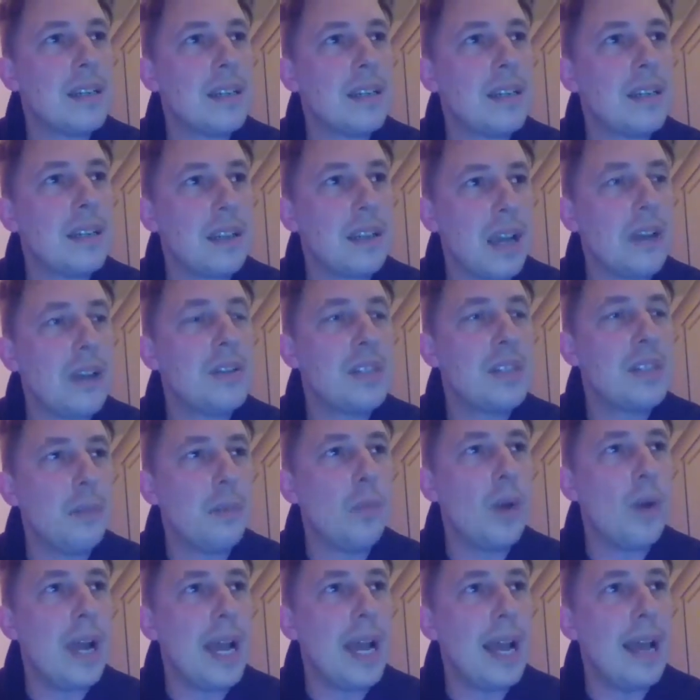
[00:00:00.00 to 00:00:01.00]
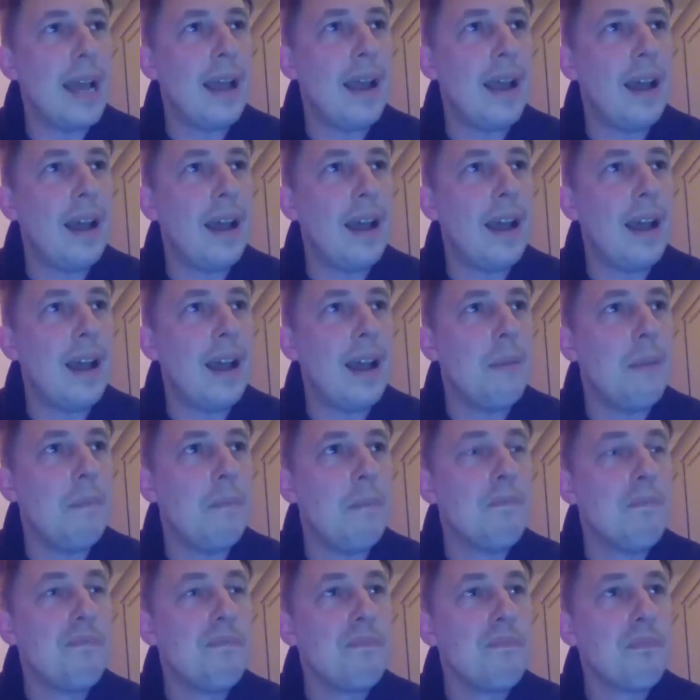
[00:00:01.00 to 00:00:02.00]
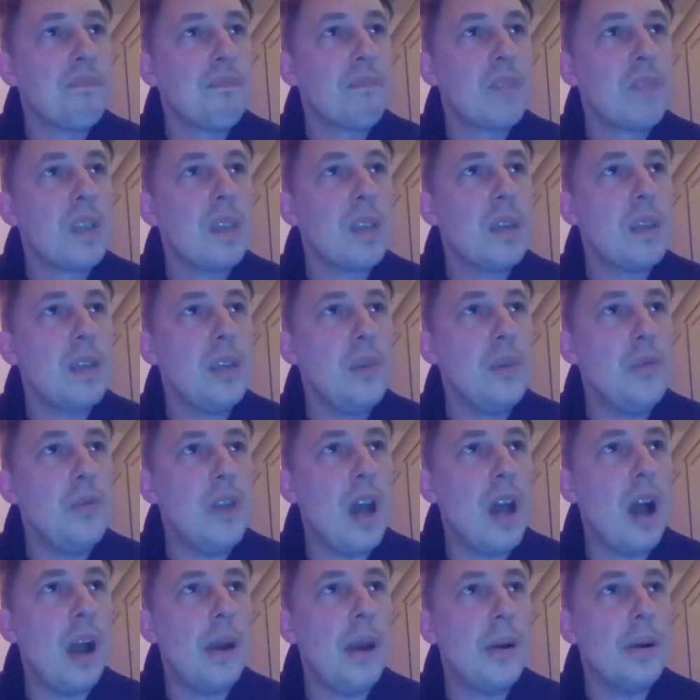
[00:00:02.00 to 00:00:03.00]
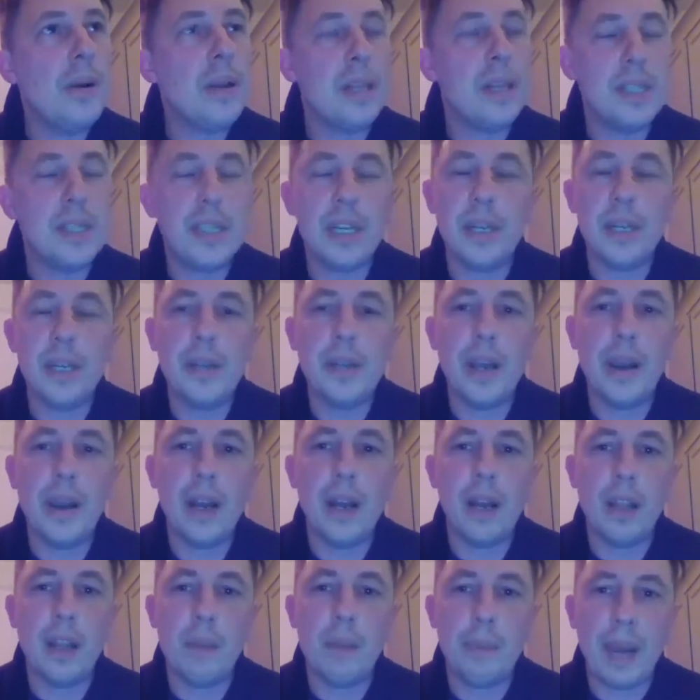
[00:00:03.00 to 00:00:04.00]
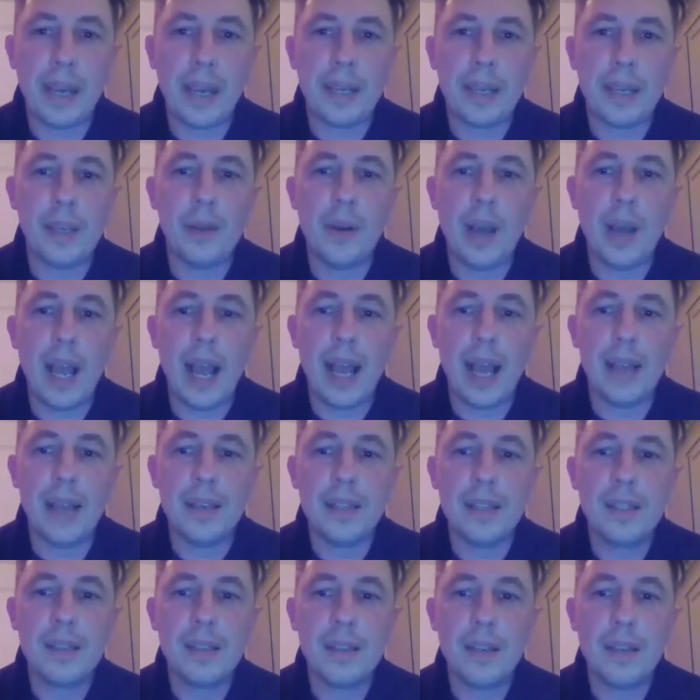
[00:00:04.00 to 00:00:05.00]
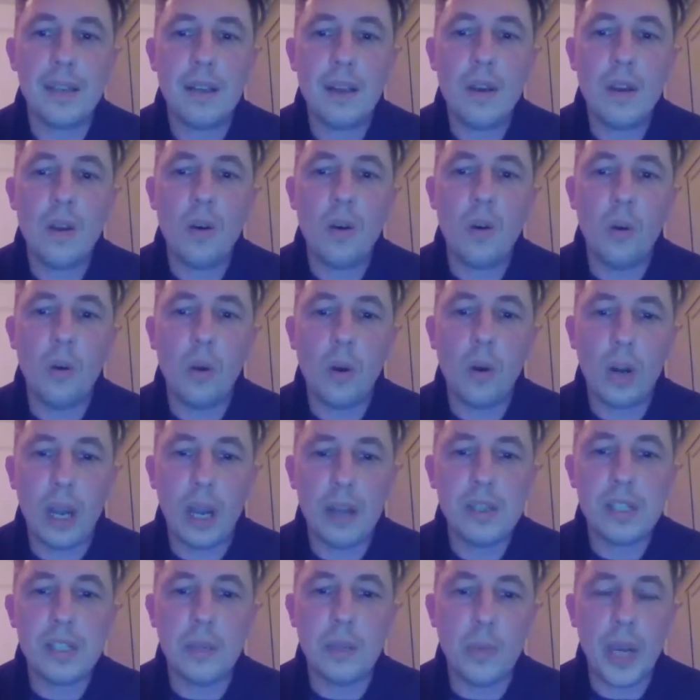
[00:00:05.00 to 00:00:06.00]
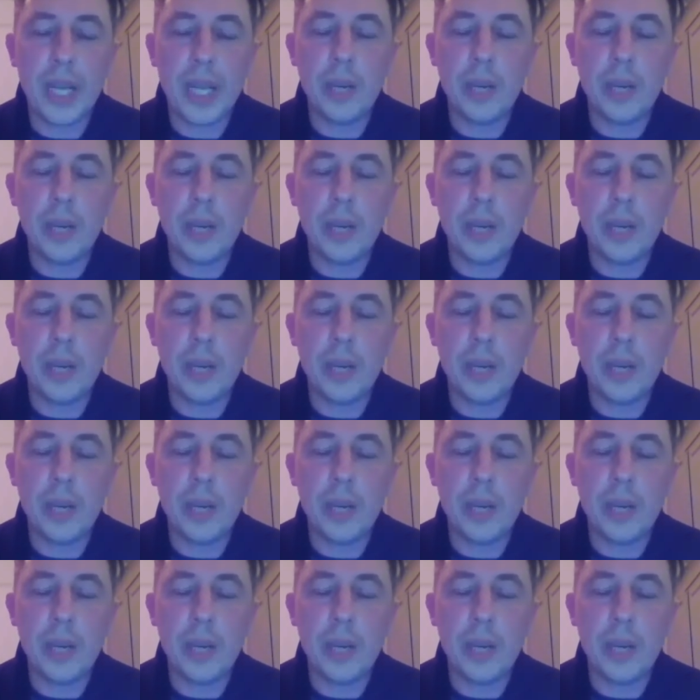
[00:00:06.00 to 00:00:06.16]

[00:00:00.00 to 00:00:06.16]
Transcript: go somewhere until you know it like the back of your hand, or go somewhere